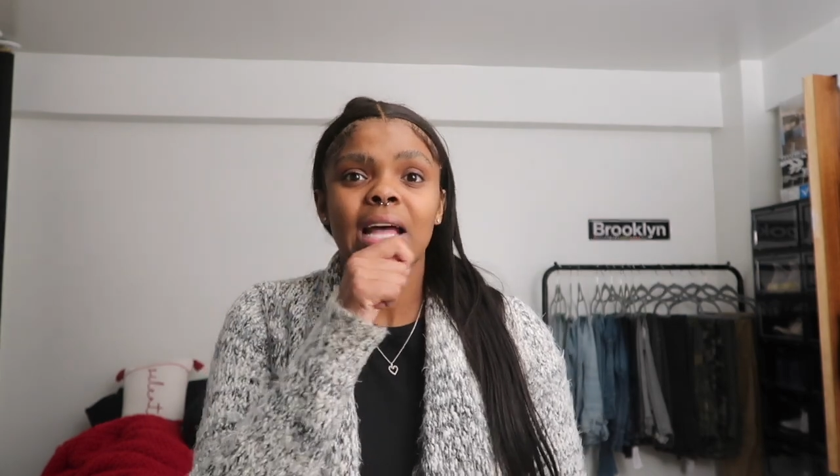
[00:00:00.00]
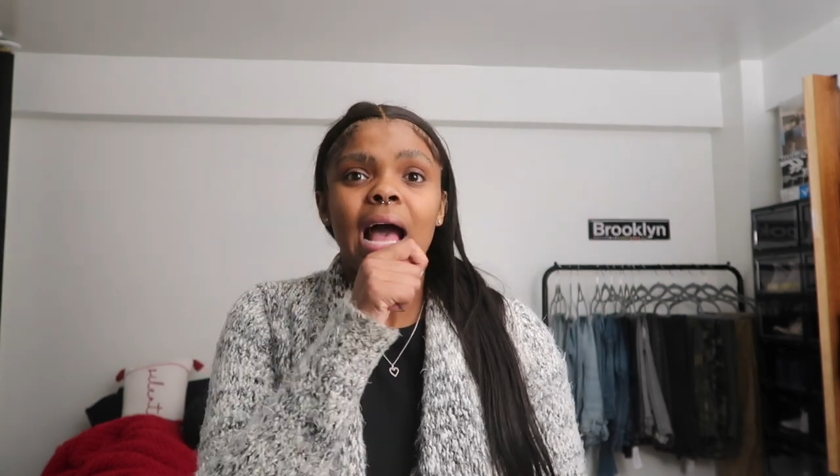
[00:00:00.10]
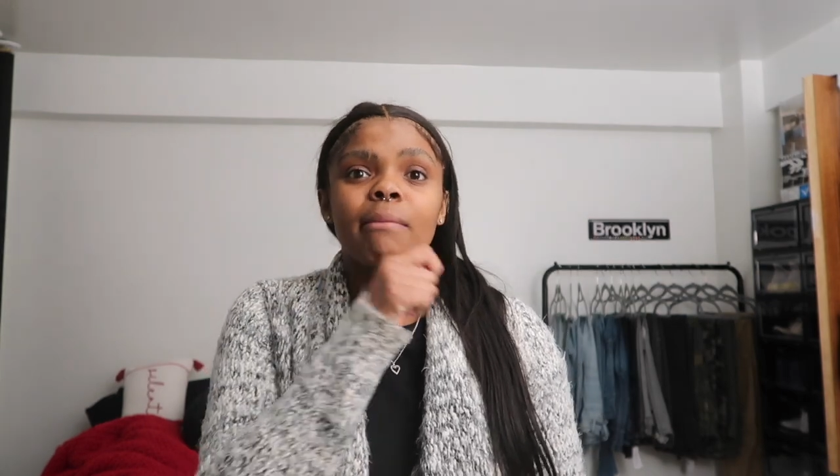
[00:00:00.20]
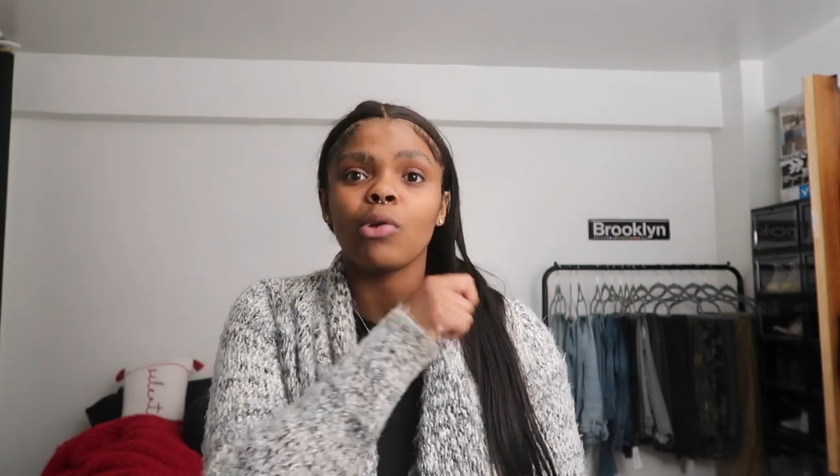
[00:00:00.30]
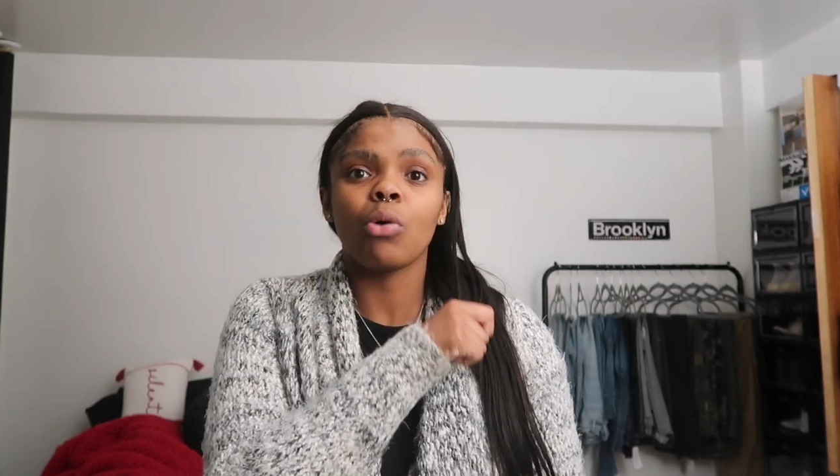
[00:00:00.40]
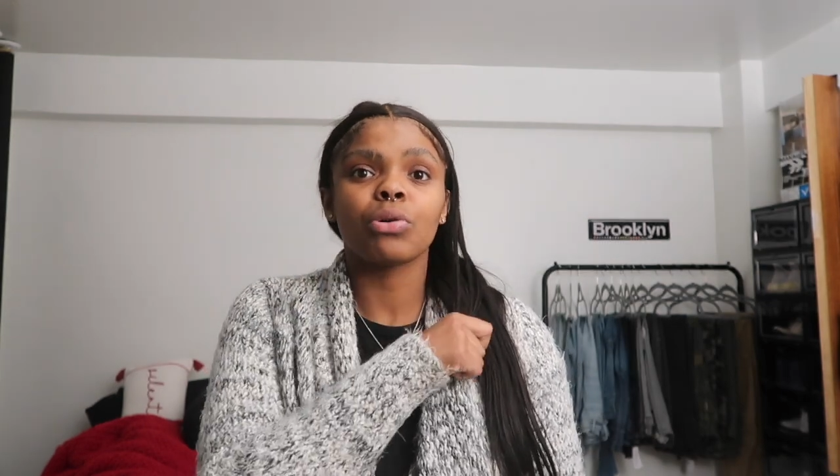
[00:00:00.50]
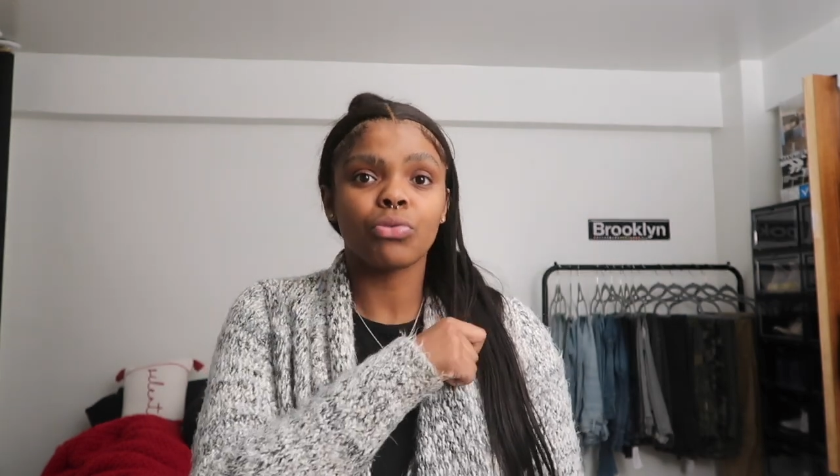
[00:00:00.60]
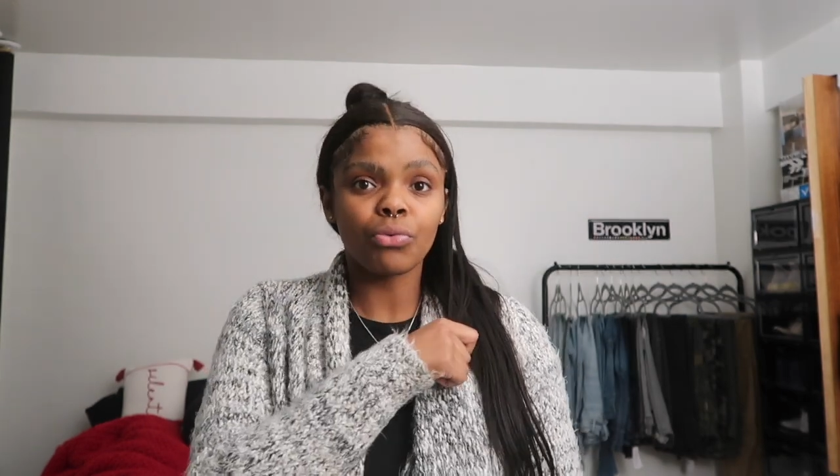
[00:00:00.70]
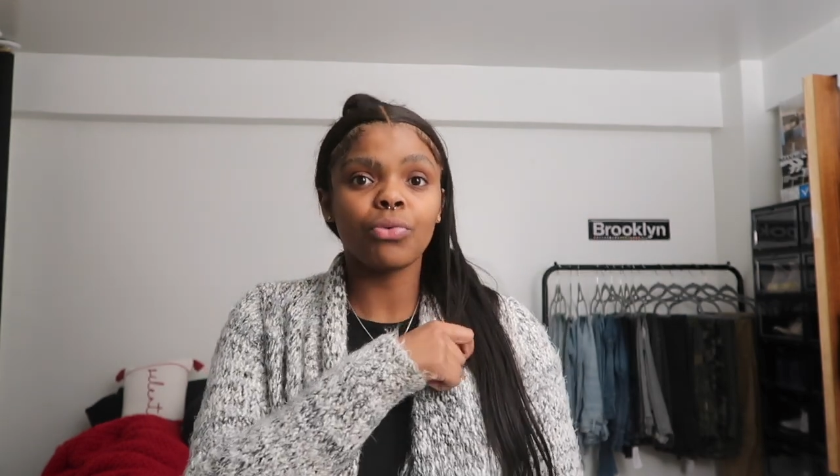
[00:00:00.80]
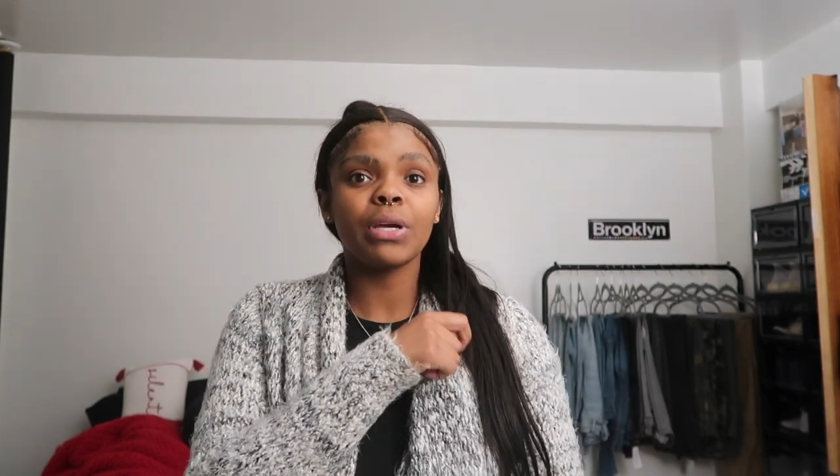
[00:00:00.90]
time
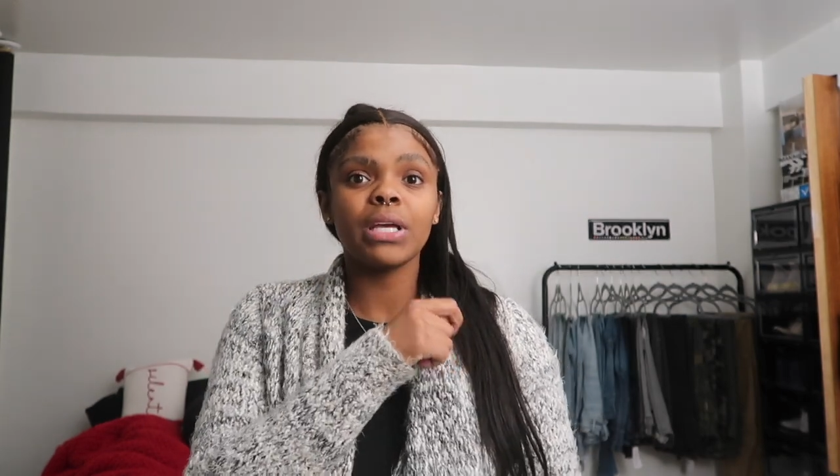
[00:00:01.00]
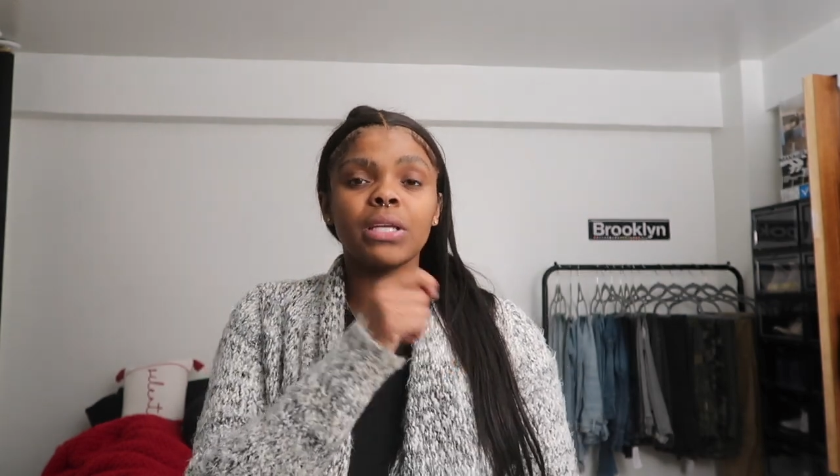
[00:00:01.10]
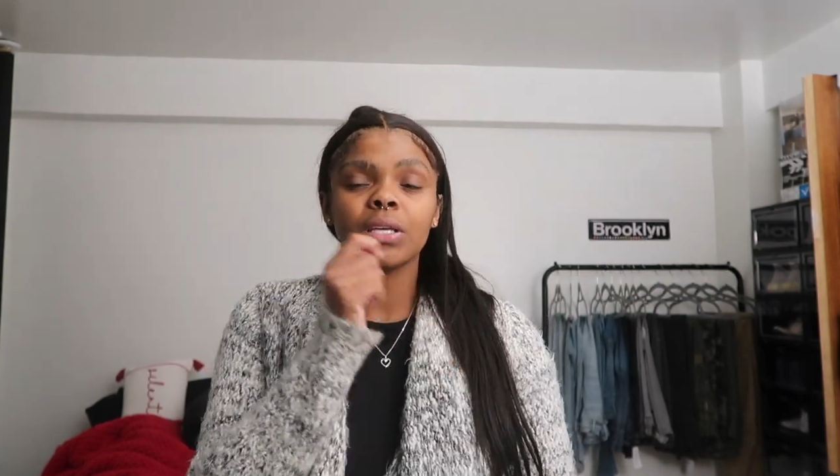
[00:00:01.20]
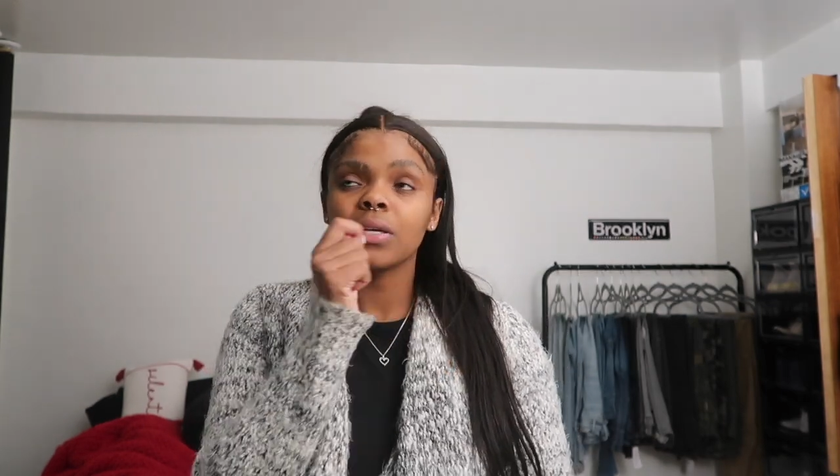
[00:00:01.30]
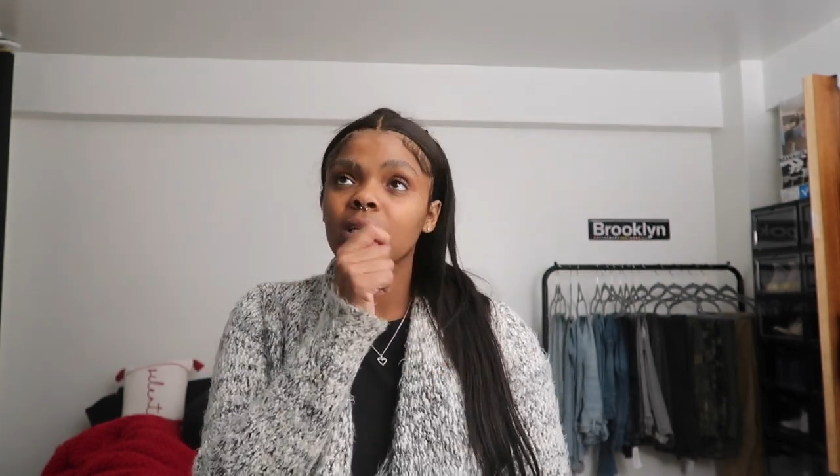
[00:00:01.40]
going through it